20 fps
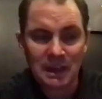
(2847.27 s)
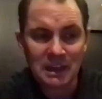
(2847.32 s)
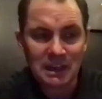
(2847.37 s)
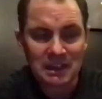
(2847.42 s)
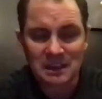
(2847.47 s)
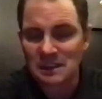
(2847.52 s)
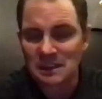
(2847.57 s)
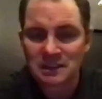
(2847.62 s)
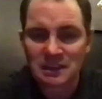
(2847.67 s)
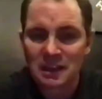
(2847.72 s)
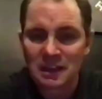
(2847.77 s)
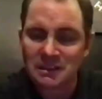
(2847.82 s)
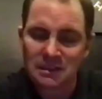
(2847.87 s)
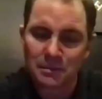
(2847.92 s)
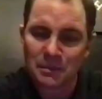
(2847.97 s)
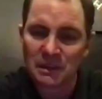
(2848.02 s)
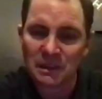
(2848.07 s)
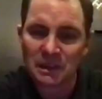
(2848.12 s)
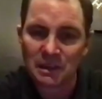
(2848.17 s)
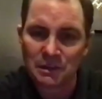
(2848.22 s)
It's just not
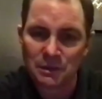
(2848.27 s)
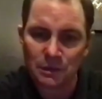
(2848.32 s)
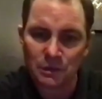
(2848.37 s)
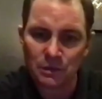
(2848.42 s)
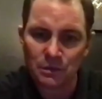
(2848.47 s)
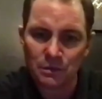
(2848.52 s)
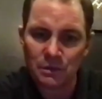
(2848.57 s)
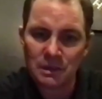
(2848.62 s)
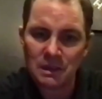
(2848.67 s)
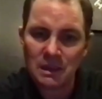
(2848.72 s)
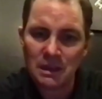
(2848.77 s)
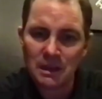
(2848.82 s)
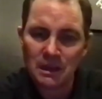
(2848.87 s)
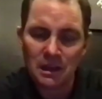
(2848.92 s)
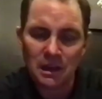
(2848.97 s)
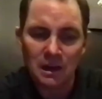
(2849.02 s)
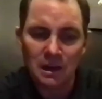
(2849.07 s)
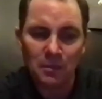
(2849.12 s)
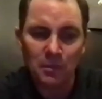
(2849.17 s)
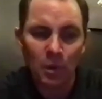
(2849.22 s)
something I
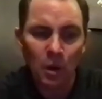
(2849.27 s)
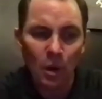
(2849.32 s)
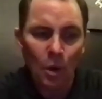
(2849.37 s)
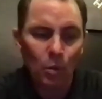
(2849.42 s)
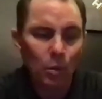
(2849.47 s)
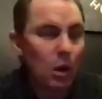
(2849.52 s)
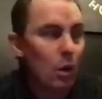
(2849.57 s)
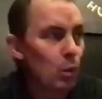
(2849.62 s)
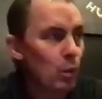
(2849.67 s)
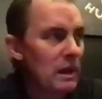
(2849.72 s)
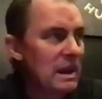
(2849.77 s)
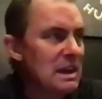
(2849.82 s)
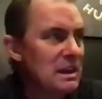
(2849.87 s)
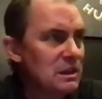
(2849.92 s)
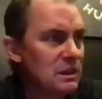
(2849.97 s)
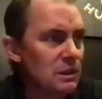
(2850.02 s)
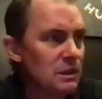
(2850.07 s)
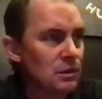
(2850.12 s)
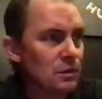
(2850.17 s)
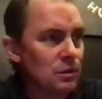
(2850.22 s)
do. What we
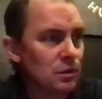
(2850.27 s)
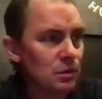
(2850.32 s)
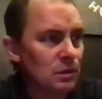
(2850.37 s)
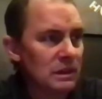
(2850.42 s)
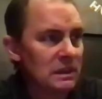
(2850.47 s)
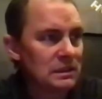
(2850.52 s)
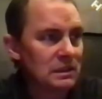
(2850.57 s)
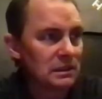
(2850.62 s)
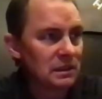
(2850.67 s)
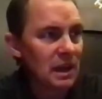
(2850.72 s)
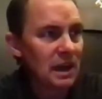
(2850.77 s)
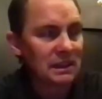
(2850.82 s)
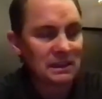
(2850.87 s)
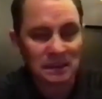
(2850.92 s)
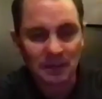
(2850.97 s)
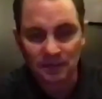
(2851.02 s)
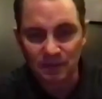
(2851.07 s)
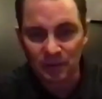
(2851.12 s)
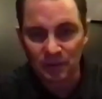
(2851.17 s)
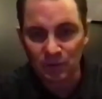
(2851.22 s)
do is a lot
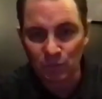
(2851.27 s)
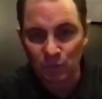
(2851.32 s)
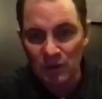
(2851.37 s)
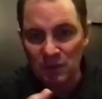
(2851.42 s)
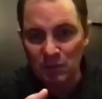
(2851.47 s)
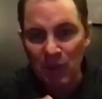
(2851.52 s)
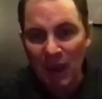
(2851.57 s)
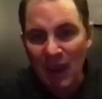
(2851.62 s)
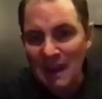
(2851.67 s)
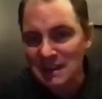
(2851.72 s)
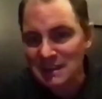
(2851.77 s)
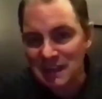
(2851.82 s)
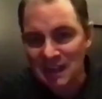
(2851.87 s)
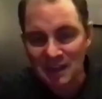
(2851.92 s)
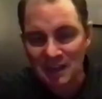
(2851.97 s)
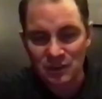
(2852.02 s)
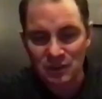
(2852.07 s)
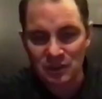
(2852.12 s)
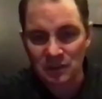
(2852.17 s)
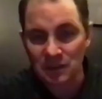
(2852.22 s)
different. We pay
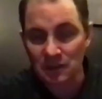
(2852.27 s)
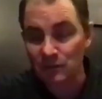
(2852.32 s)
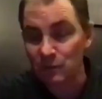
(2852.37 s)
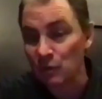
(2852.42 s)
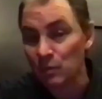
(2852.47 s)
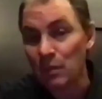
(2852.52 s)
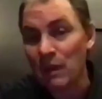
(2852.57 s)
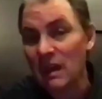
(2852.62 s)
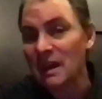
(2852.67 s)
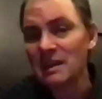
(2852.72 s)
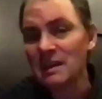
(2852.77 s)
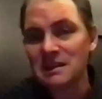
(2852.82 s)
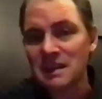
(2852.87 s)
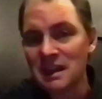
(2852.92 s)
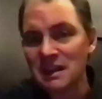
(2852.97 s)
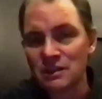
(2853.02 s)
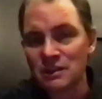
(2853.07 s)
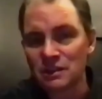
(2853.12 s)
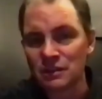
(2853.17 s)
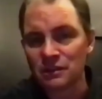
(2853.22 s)
attention. If you pay
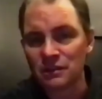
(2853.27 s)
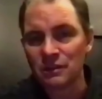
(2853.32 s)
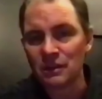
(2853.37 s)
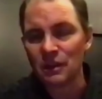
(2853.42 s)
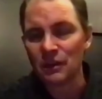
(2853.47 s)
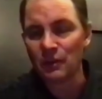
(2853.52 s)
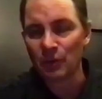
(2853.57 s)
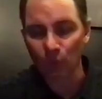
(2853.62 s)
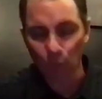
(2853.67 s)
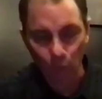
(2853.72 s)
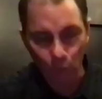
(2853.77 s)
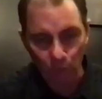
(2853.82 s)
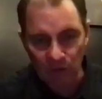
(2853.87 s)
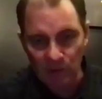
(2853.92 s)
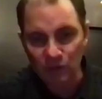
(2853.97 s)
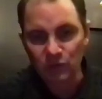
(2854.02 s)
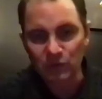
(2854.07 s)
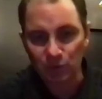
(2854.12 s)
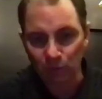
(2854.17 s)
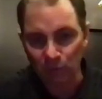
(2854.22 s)
attention, the
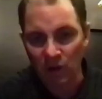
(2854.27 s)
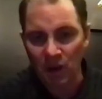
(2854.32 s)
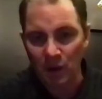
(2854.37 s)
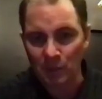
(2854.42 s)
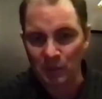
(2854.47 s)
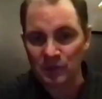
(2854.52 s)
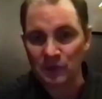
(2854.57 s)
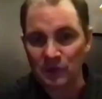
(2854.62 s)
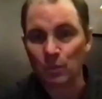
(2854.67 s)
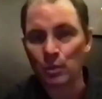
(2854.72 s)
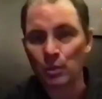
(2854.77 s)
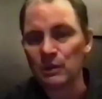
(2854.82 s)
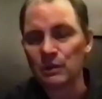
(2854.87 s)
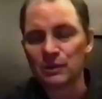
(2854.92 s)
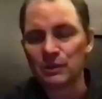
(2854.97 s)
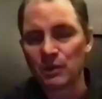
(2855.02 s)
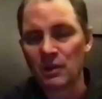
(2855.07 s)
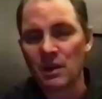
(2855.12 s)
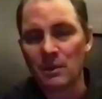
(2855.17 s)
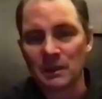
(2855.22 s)
real drama
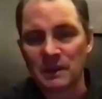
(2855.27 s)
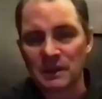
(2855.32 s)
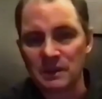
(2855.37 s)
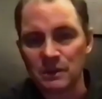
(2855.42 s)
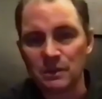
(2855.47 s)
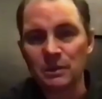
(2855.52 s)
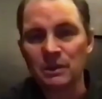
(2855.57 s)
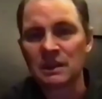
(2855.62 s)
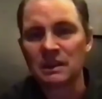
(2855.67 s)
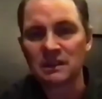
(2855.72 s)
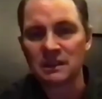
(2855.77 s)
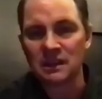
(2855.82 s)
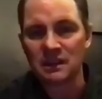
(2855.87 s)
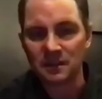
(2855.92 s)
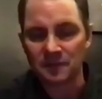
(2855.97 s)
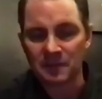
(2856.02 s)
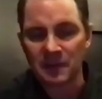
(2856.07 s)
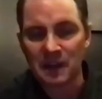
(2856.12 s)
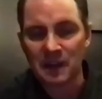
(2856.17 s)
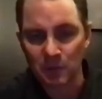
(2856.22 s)
that you can
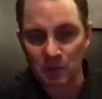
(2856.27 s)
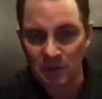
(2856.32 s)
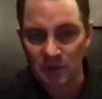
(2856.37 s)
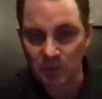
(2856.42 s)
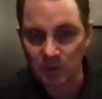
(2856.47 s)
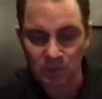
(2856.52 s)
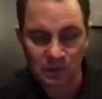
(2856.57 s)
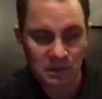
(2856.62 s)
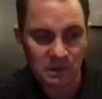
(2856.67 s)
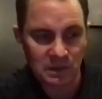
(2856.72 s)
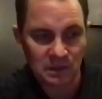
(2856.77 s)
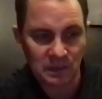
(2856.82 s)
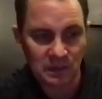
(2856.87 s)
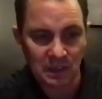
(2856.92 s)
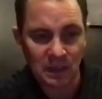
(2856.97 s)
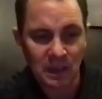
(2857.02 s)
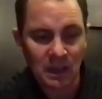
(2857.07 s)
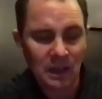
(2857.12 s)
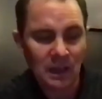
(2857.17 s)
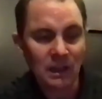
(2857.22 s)
identify with, which is
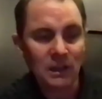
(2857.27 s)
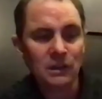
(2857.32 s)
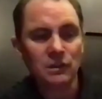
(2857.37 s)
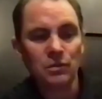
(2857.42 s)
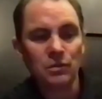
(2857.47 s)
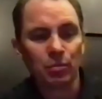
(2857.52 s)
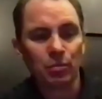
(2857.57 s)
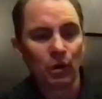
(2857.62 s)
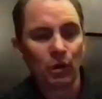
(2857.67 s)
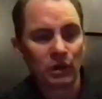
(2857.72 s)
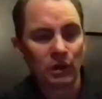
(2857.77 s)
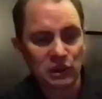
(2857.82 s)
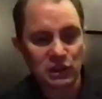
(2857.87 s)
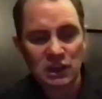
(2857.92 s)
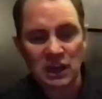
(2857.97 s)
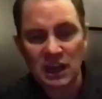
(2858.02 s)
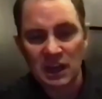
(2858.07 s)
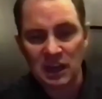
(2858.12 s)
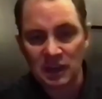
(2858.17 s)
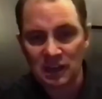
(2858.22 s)
like, you broke a
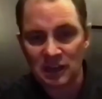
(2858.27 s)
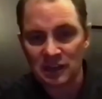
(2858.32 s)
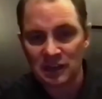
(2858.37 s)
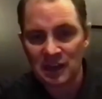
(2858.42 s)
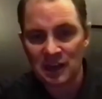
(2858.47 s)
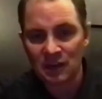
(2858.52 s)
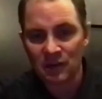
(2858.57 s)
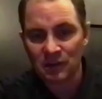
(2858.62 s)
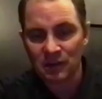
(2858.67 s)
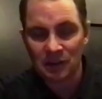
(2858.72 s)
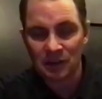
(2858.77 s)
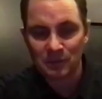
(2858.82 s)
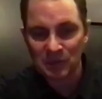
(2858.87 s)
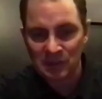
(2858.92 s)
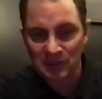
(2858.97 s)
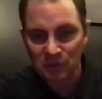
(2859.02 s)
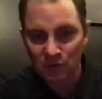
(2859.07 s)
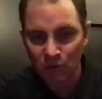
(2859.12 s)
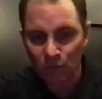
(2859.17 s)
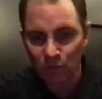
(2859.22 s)
chain, and now I'm
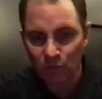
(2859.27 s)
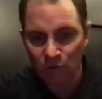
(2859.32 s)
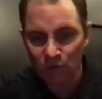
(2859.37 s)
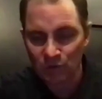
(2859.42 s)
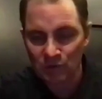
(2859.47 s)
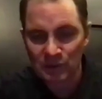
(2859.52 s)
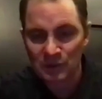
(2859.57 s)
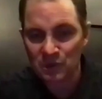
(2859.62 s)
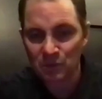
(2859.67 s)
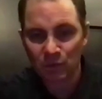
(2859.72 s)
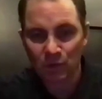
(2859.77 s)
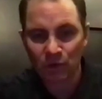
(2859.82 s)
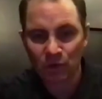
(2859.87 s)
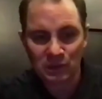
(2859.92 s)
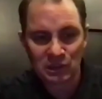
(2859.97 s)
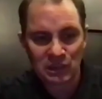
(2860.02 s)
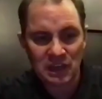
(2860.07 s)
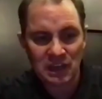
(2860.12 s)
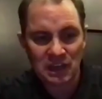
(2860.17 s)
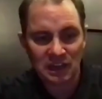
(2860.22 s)
in your world, like you broke a
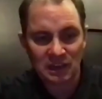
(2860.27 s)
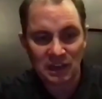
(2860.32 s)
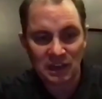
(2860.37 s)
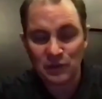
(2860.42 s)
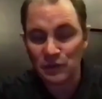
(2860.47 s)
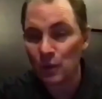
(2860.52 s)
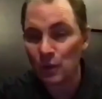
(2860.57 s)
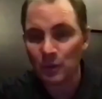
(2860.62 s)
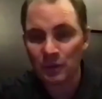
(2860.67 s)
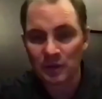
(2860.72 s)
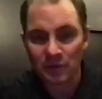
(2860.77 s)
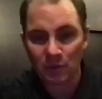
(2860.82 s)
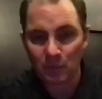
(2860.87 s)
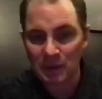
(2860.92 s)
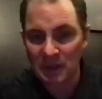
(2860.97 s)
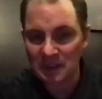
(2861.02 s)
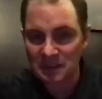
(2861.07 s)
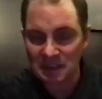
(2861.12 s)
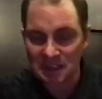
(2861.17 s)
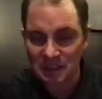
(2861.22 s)
chain and now no one ever
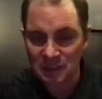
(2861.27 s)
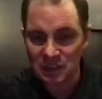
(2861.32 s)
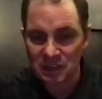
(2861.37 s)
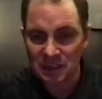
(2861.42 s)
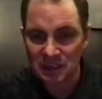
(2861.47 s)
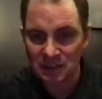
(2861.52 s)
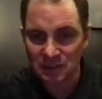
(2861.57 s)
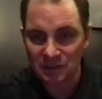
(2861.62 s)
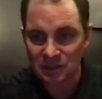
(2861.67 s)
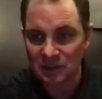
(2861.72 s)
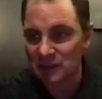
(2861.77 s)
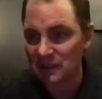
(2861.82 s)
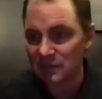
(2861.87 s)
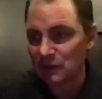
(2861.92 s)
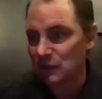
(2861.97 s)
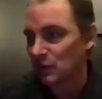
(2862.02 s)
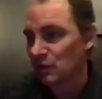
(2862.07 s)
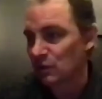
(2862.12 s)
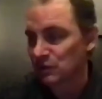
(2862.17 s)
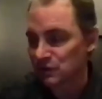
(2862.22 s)
makes that chain. So now you have
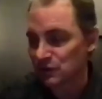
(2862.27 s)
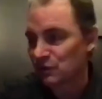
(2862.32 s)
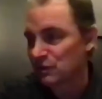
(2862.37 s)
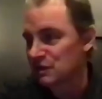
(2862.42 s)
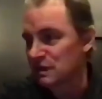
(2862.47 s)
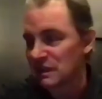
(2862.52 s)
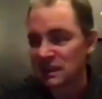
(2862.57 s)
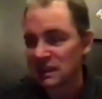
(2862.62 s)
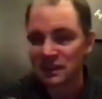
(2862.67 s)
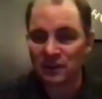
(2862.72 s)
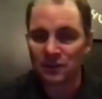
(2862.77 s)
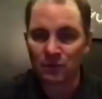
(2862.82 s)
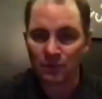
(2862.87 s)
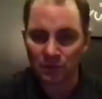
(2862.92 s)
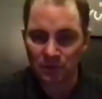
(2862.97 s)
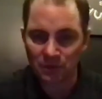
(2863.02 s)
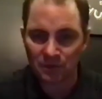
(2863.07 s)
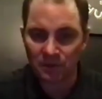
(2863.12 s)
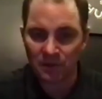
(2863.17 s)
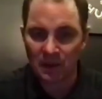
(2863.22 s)
to go search the end of the
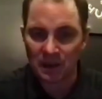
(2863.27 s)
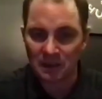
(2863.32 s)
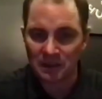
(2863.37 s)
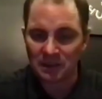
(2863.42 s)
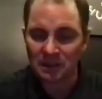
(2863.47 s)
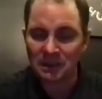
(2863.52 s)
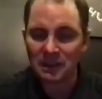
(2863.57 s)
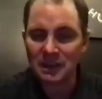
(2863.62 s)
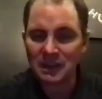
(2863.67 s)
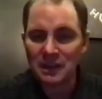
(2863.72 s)
earth to find it.